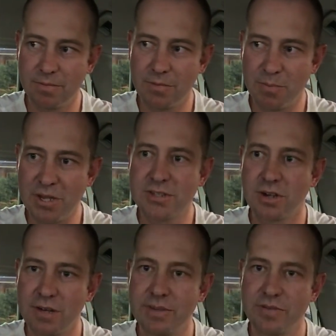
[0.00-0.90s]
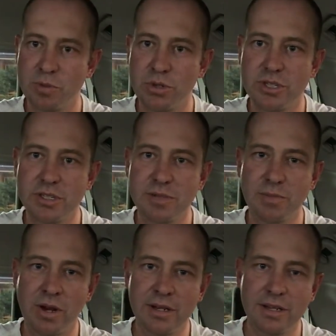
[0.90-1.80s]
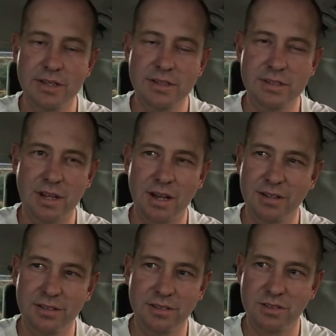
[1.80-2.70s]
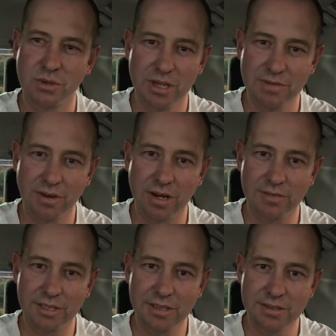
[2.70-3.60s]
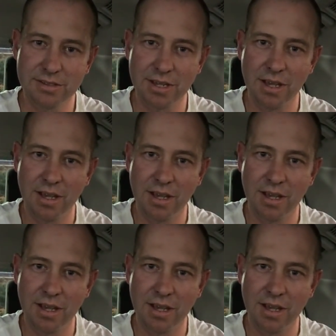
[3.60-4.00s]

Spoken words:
The best I've ever pushed into mine is 125 litres,